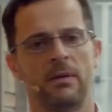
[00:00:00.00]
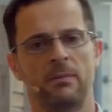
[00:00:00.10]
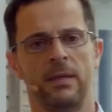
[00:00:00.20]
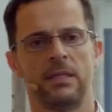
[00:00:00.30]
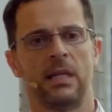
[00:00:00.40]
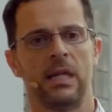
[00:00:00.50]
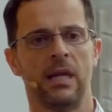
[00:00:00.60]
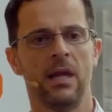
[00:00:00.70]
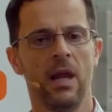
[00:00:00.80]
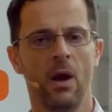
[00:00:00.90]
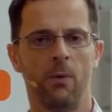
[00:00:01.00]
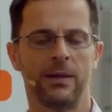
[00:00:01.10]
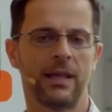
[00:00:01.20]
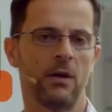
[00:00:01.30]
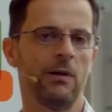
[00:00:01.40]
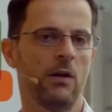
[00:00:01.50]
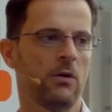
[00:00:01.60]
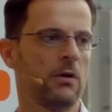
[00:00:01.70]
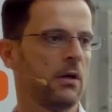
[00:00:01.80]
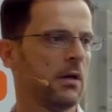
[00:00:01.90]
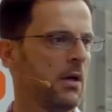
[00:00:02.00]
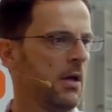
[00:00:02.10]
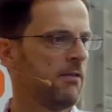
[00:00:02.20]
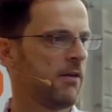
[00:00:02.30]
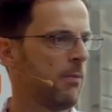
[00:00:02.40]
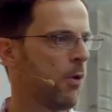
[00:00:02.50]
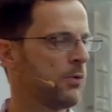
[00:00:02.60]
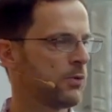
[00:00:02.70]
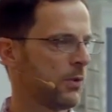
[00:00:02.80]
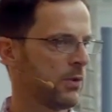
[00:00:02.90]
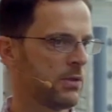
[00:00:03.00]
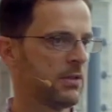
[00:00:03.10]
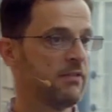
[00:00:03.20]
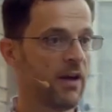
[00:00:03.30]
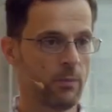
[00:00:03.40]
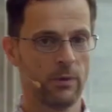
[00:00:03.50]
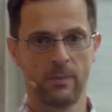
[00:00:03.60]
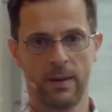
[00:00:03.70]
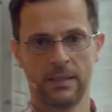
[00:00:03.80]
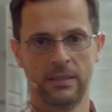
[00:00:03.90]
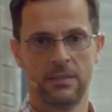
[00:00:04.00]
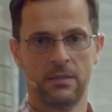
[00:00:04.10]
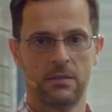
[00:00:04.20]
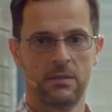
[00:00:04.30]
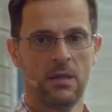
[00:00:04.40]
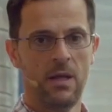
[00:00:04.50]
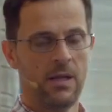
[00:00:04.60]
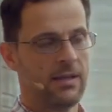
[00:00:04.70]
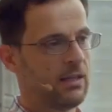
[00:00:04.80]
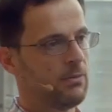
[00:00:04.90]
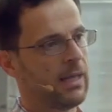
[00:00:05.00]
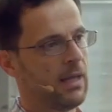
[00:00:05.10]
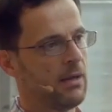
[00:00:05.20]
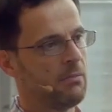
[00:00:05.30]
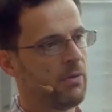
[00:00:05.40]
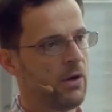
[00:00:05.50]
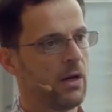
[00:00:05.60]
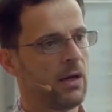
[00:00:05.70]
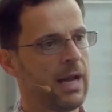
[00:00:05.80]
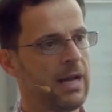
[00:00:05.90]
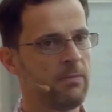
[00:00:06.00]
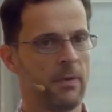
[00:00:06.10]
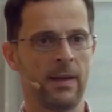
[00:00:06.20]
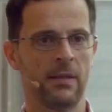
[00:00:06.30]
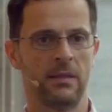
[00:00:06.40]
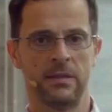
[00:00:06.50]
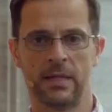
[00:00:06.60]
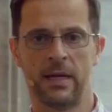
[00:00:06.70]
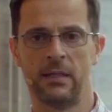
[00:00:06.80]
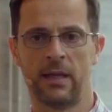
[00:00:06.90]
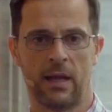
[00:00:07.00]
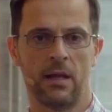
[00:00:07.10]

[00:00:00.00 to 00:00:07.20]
But basically, what can we learn from open source development practices that we can bring and implement inside